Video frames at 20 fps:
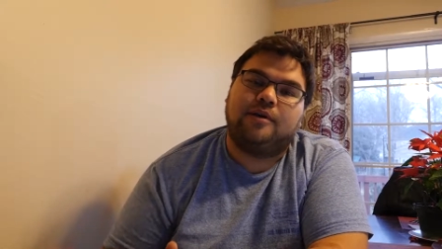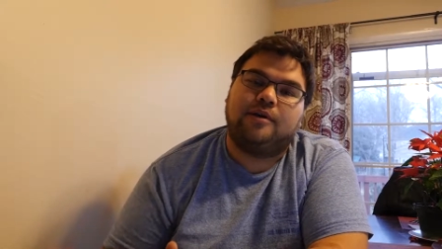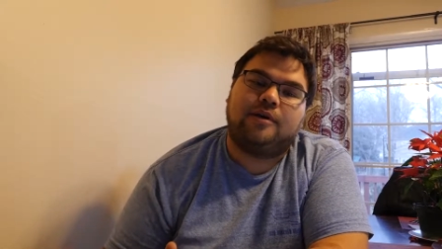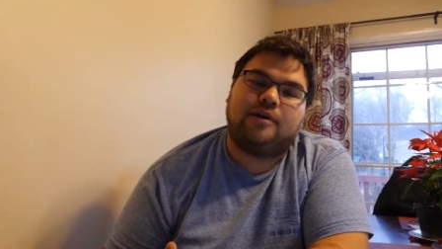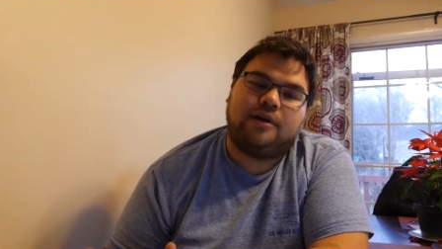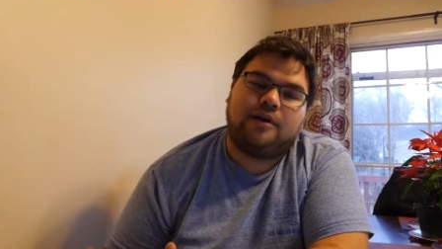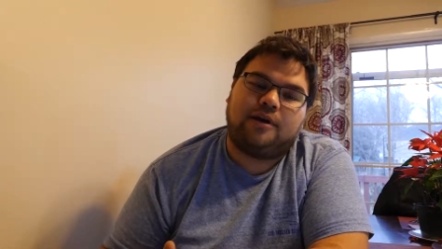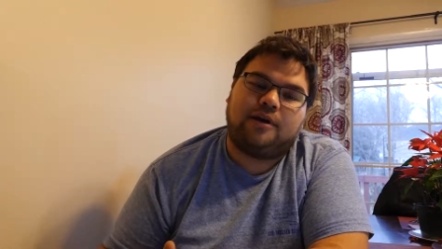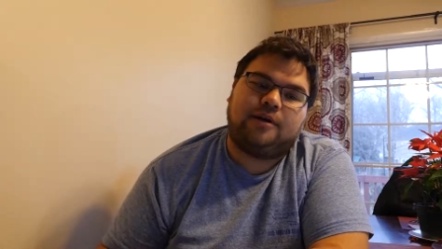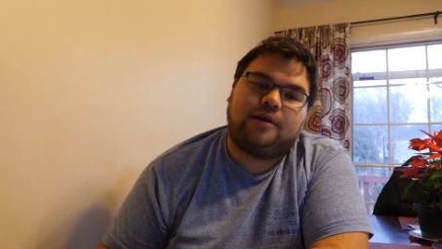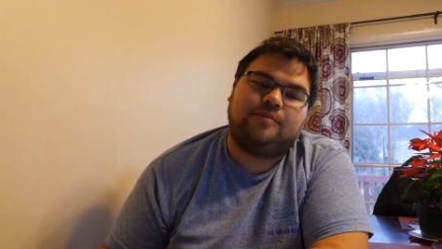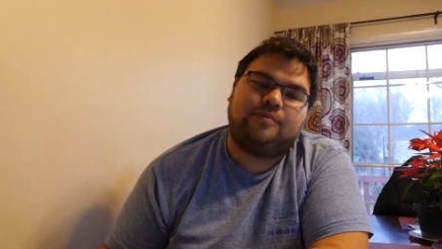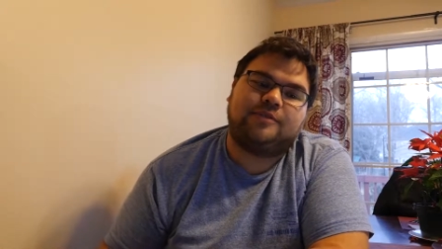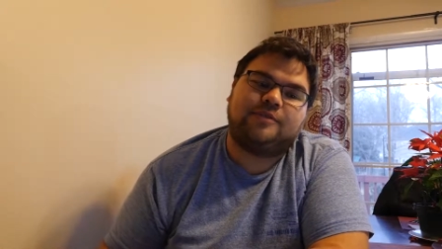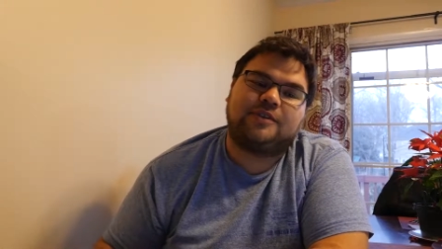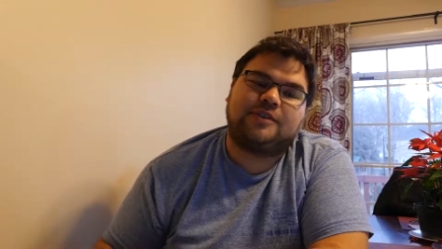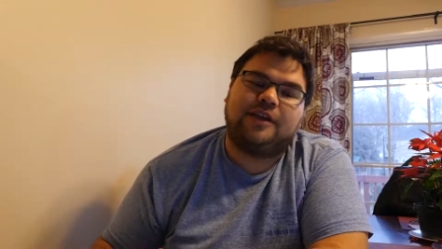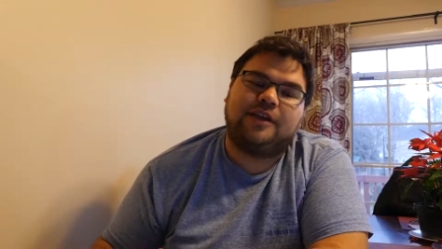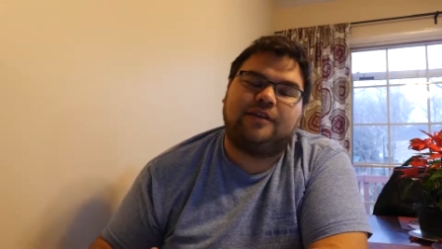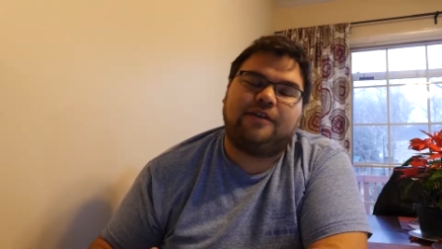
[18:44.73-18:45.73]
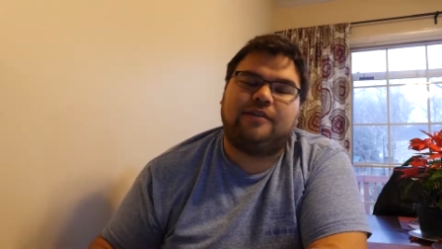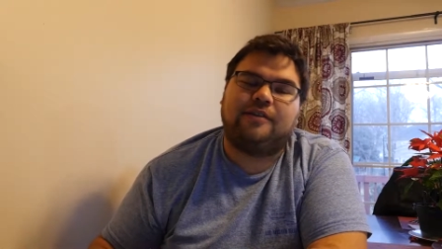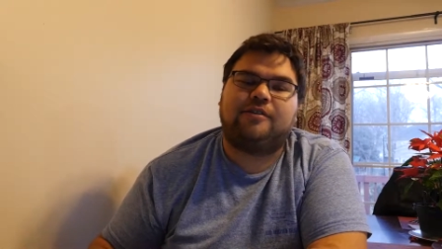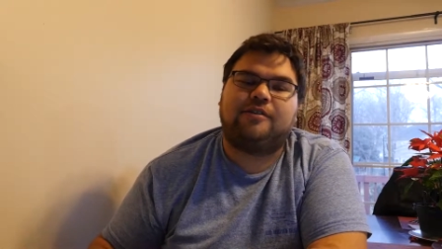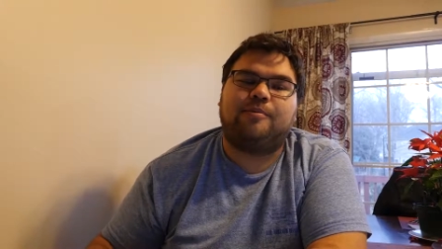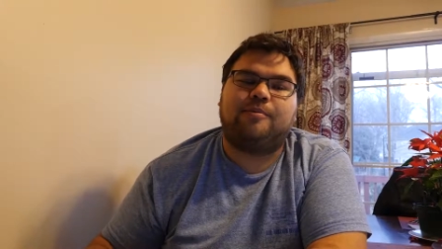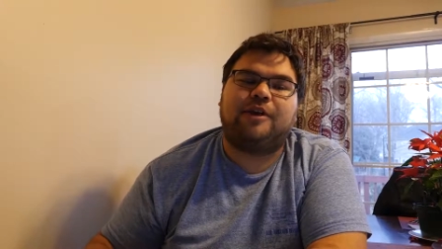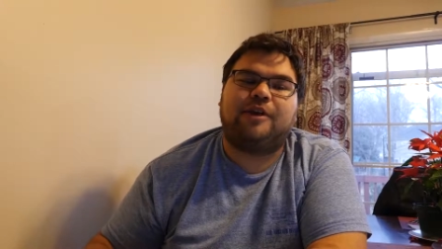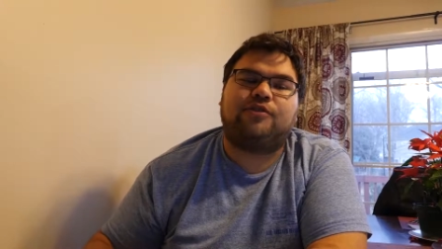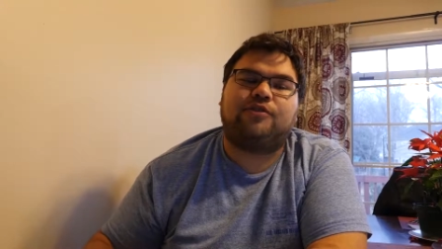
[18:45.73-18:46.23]
um,
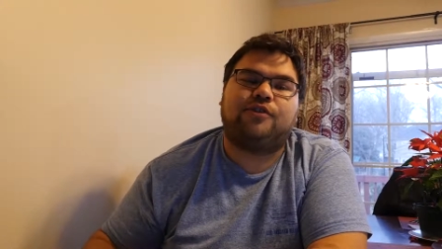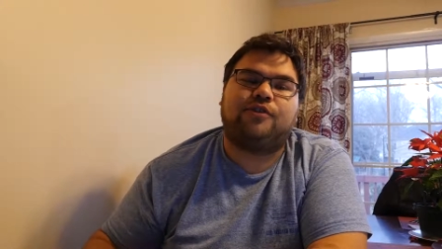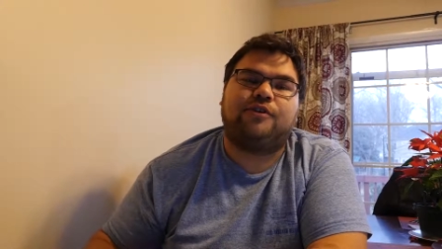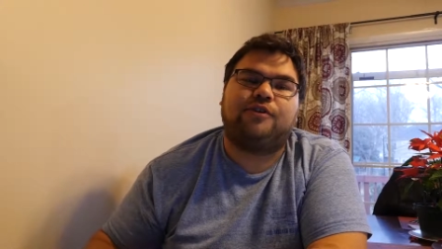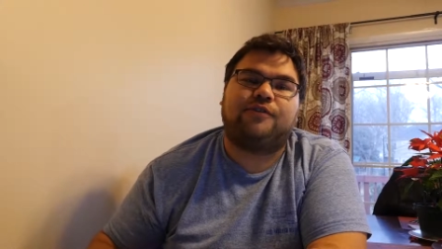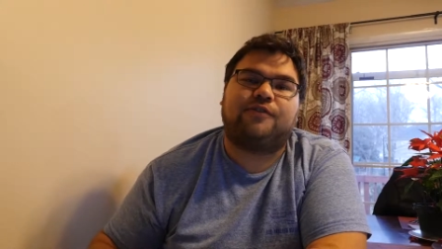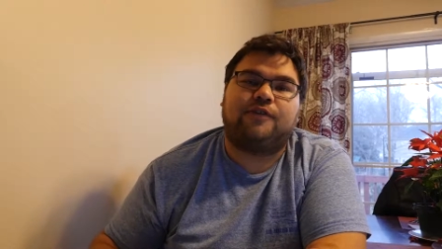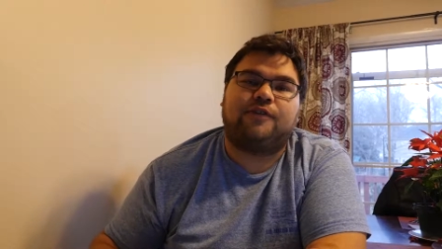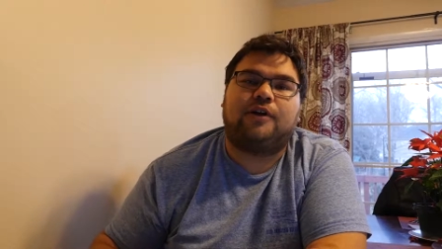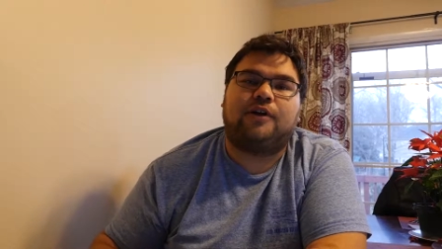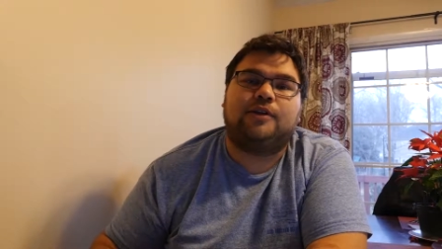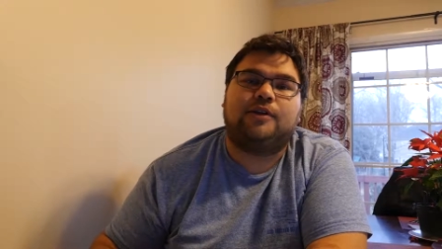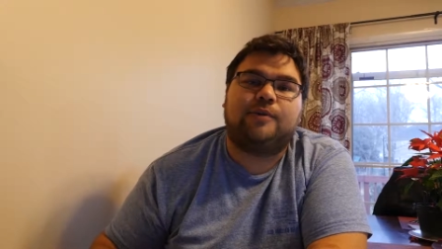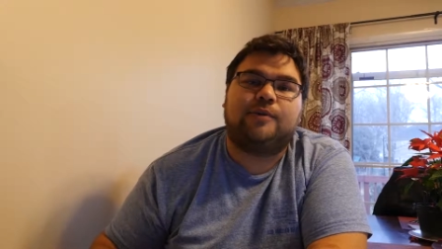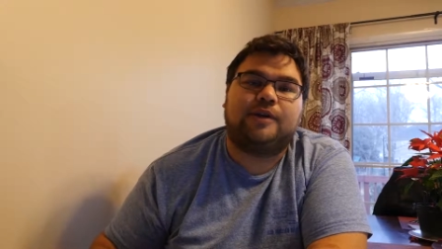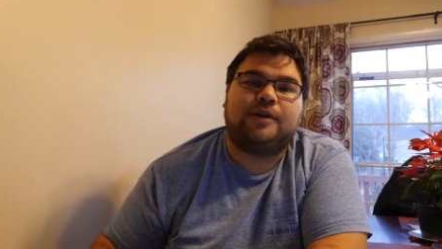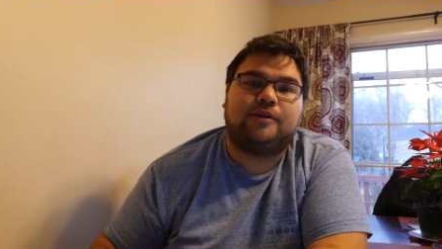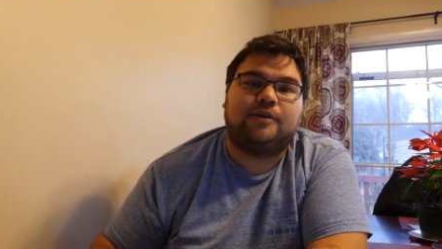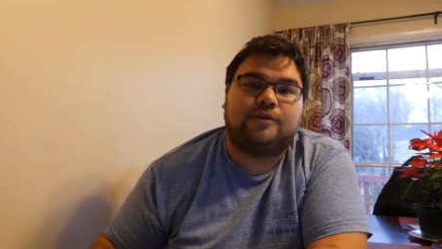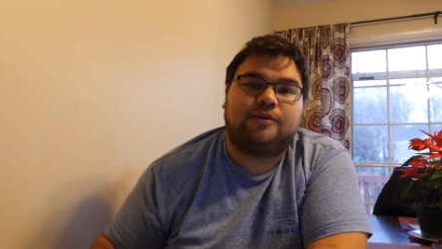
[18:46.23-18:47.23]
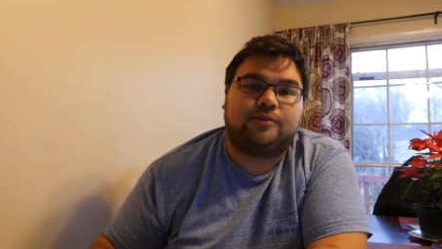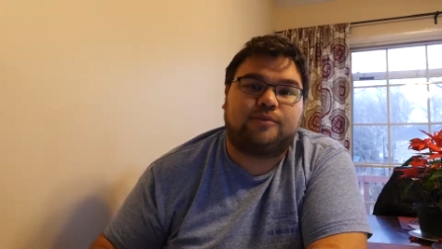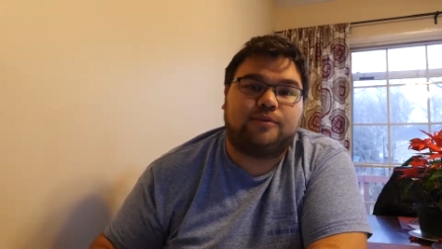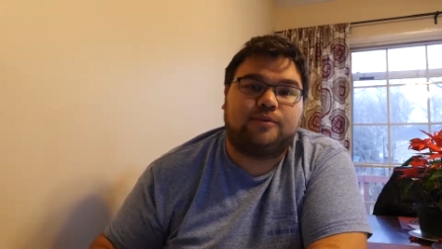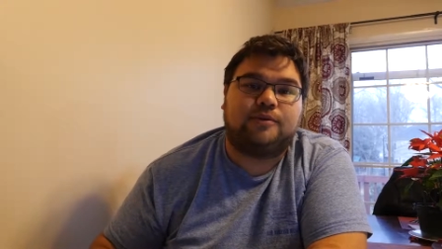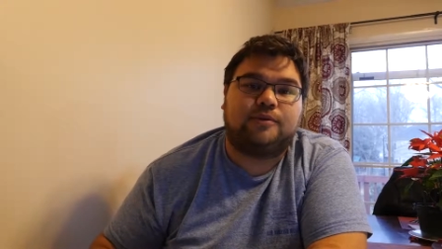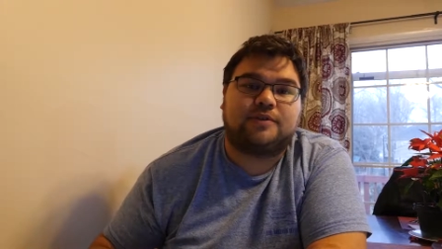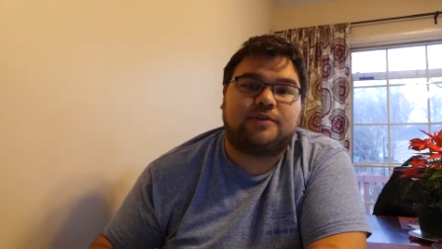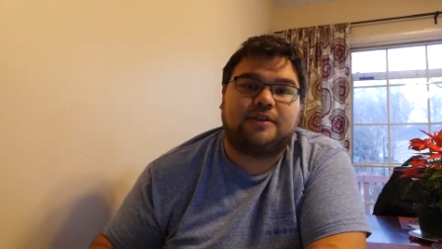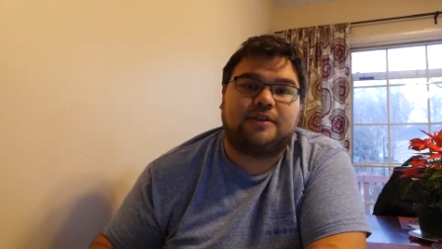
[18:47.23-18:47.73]
to make sure you're following all the
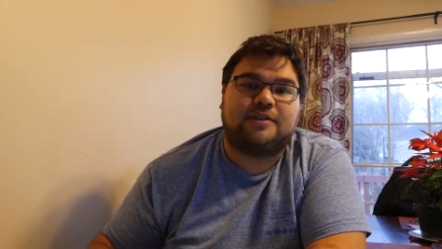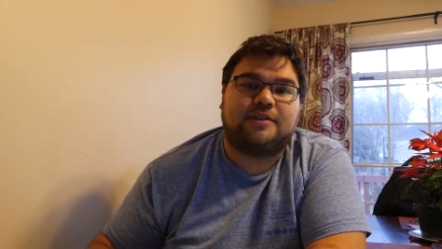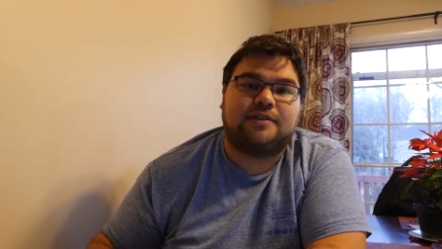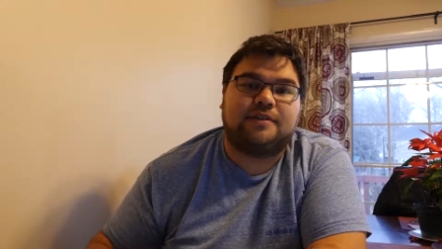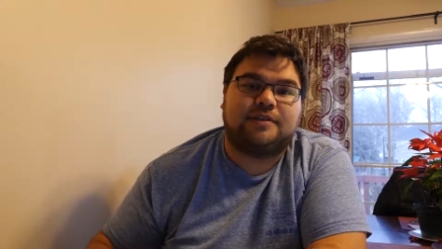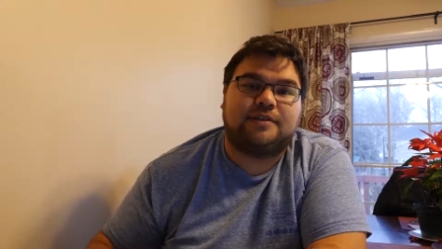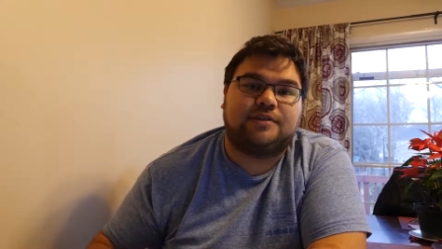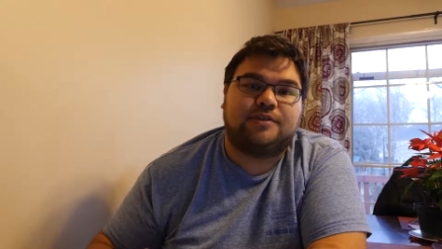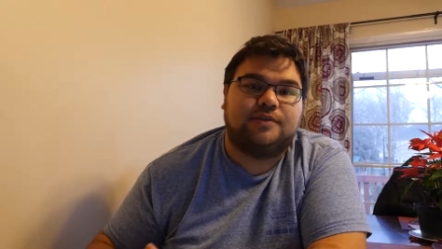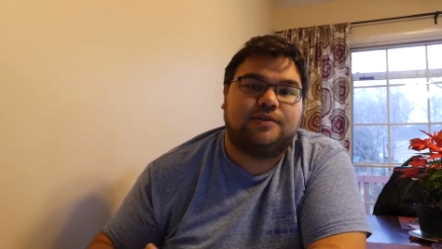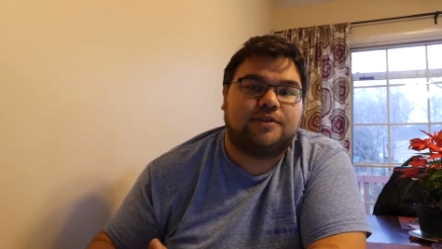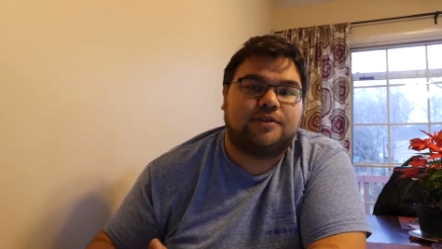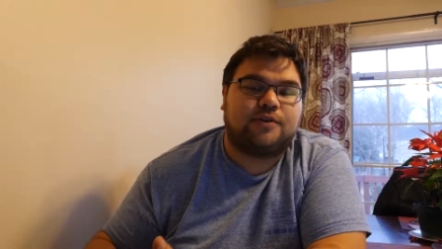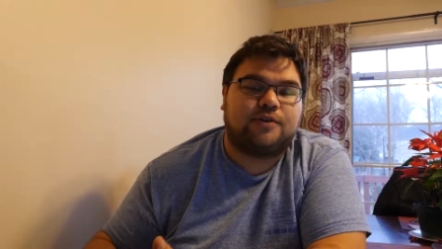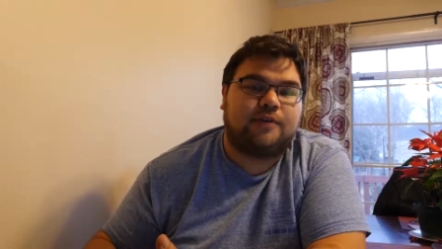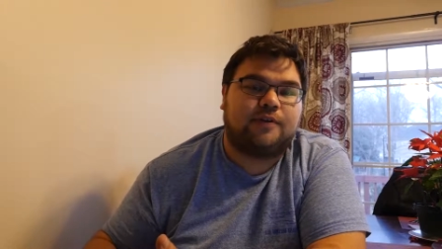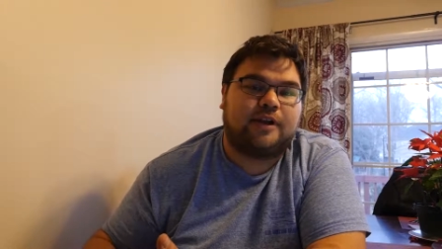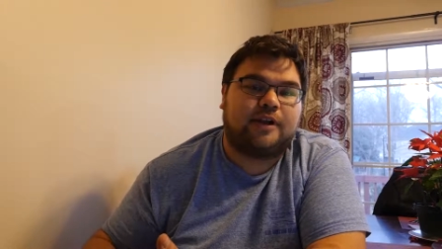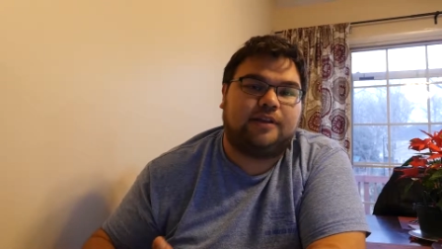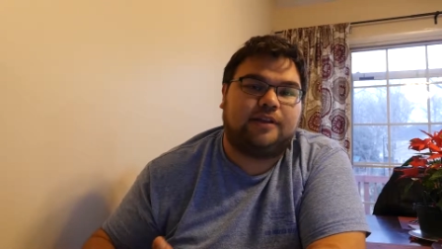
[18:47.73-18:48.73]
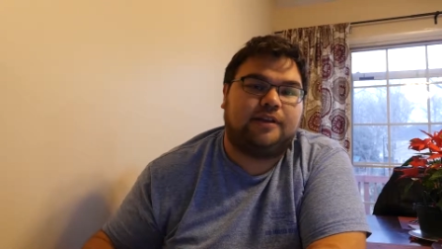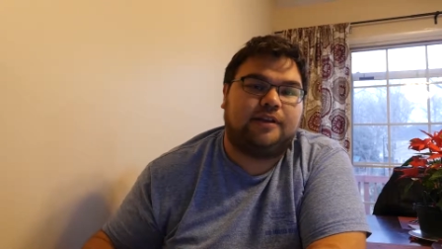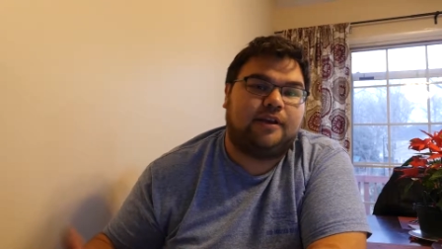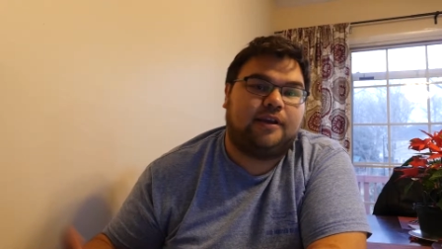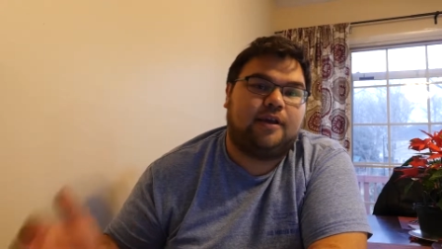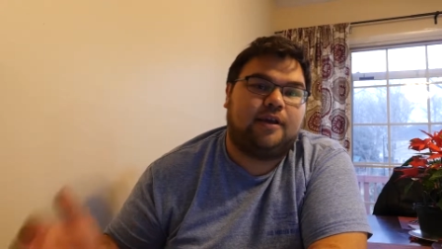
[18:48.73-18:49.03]
rules, let's let's do this correctly.